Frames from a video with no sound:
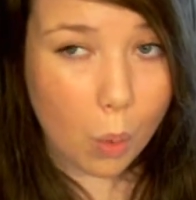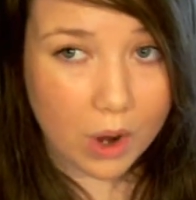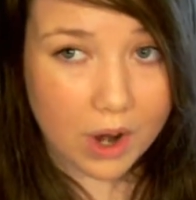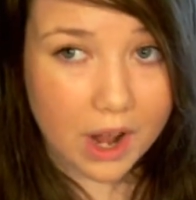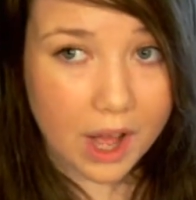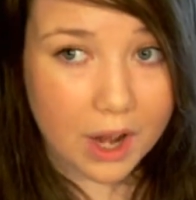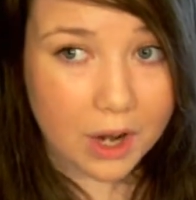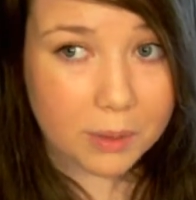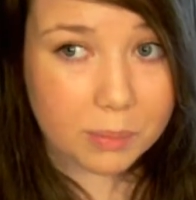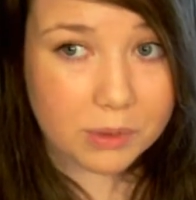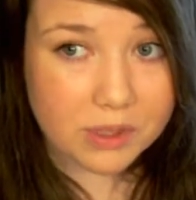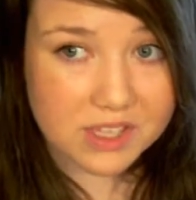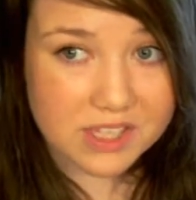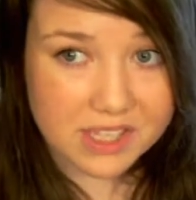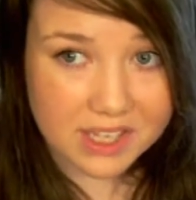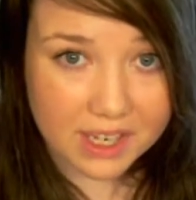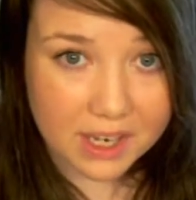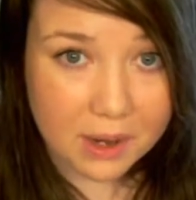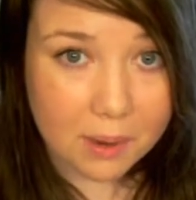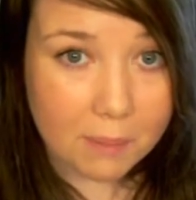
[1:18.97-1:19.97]

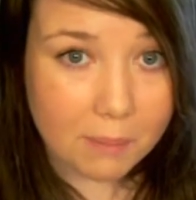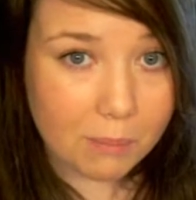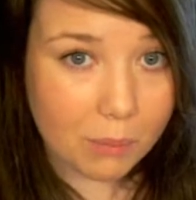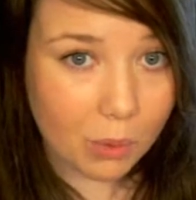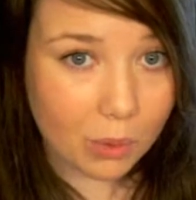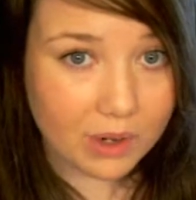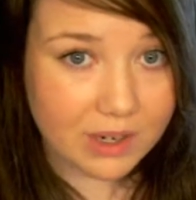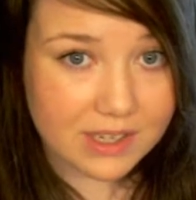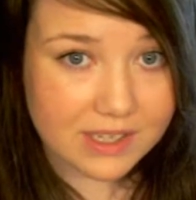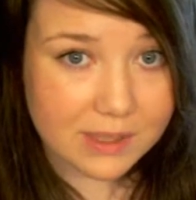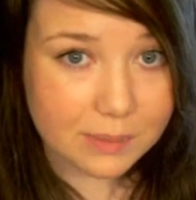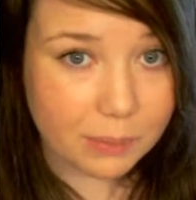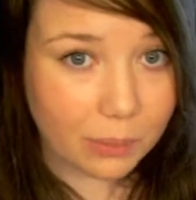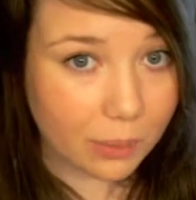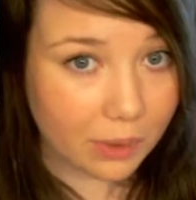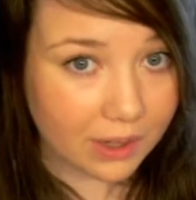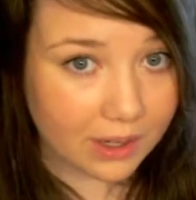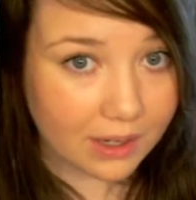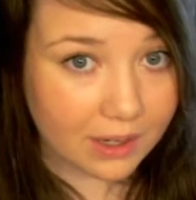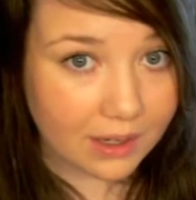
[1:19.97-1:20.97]
100% more
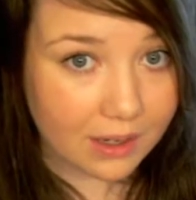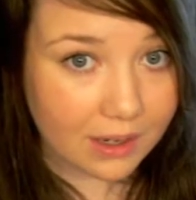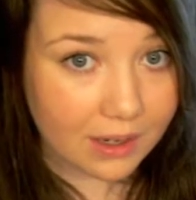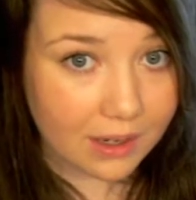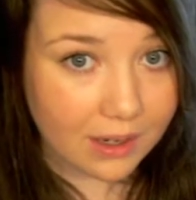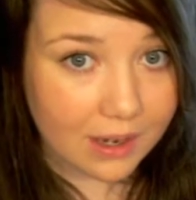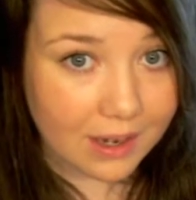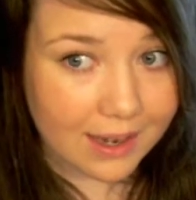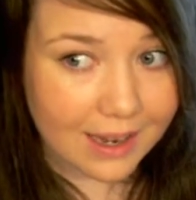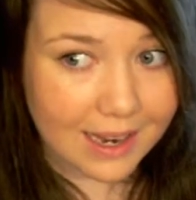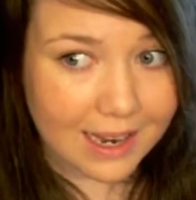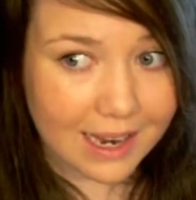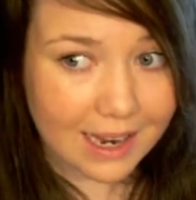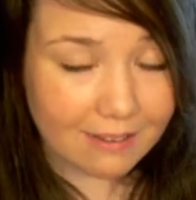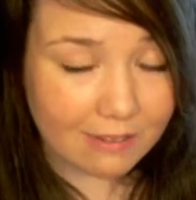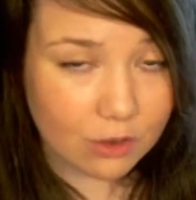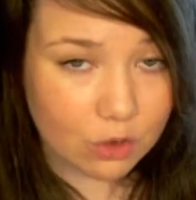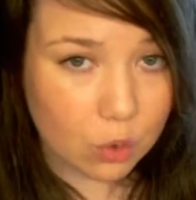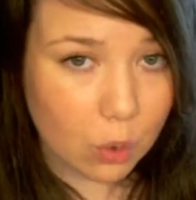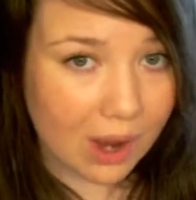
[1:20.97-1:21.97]
disappointed
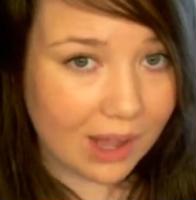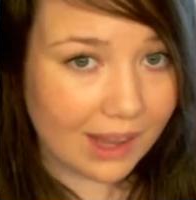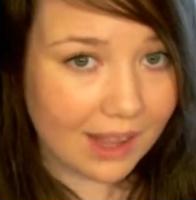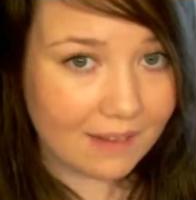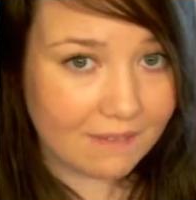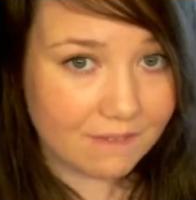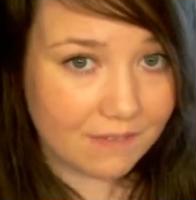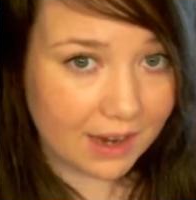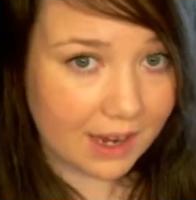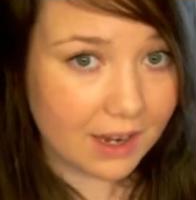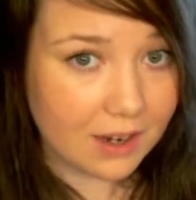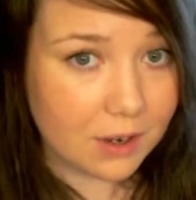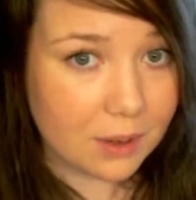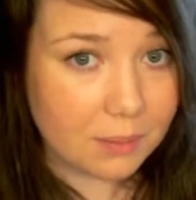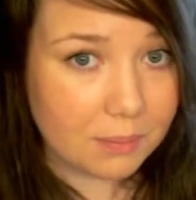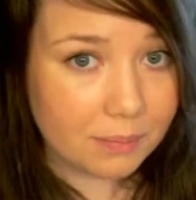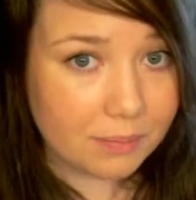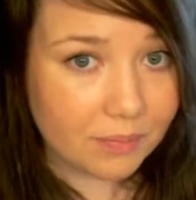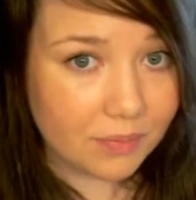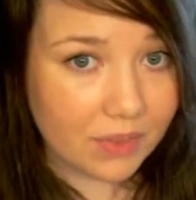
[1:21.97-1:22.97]
in the Twilight
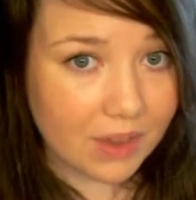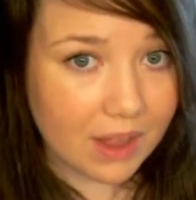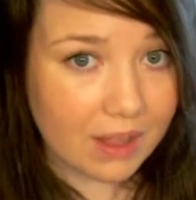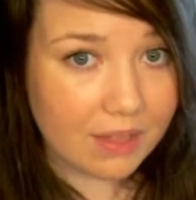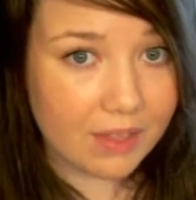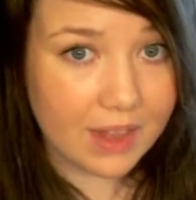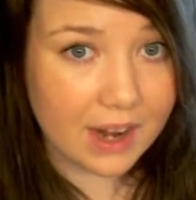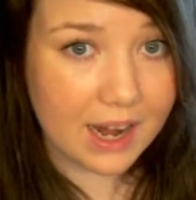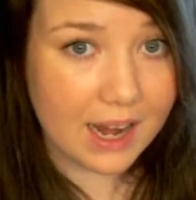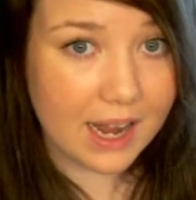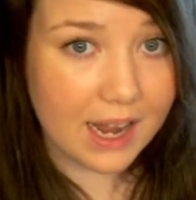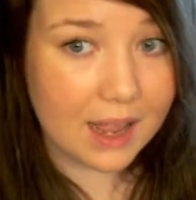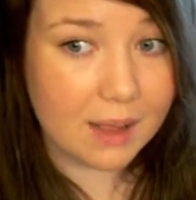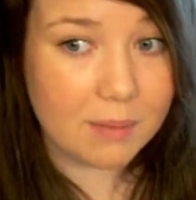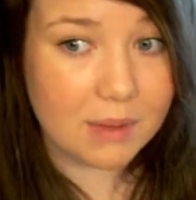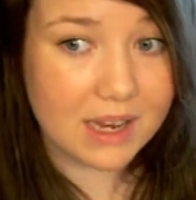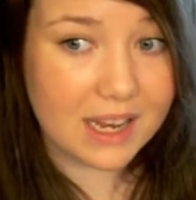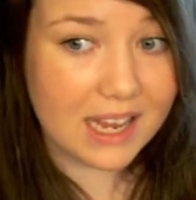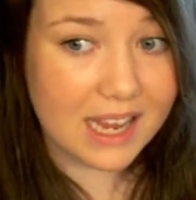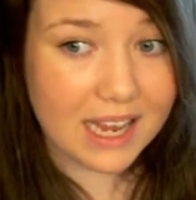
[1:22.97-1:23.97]
fandom than I
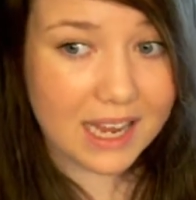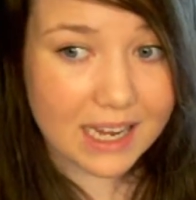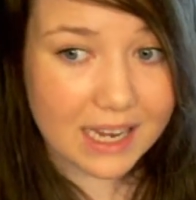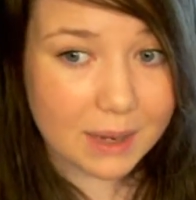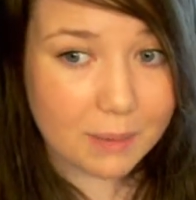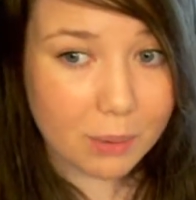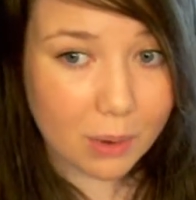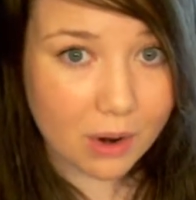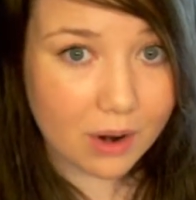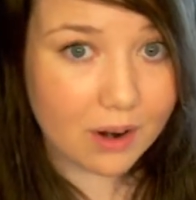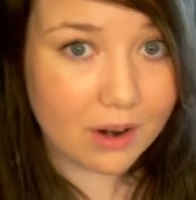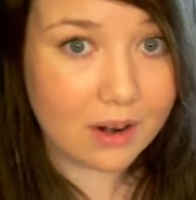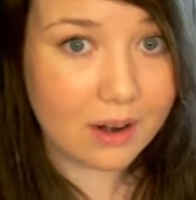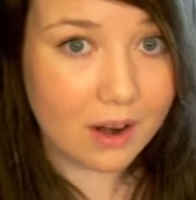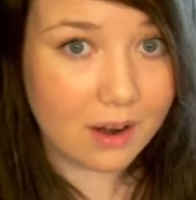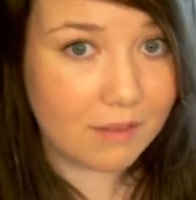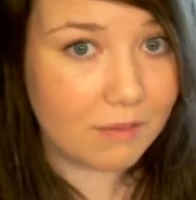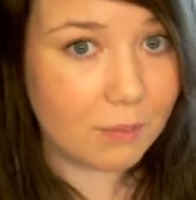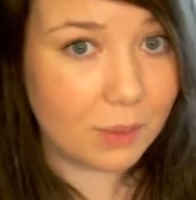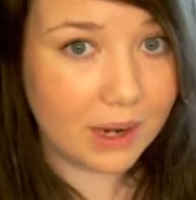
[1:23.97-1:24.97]
am in any part
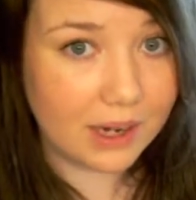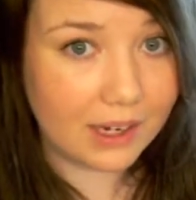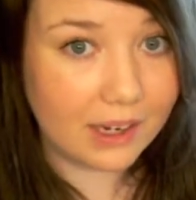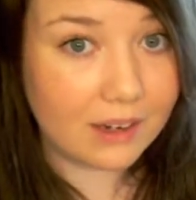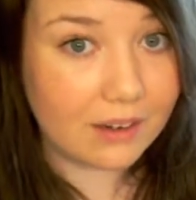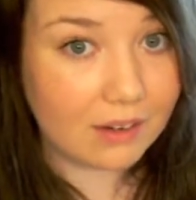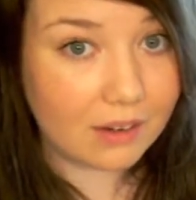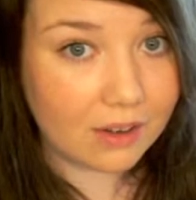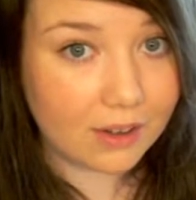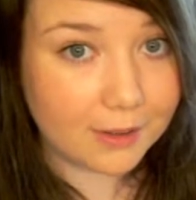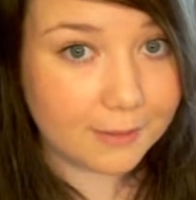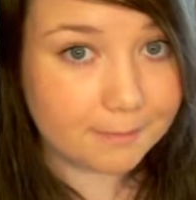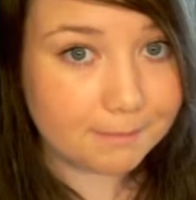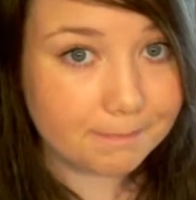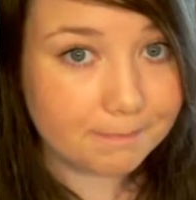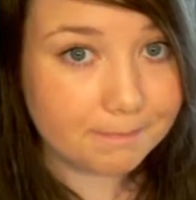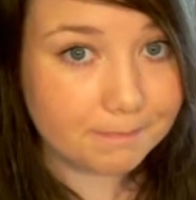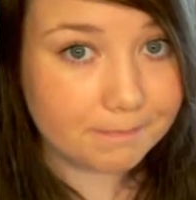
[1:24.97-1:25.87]
of Breaking Dawn.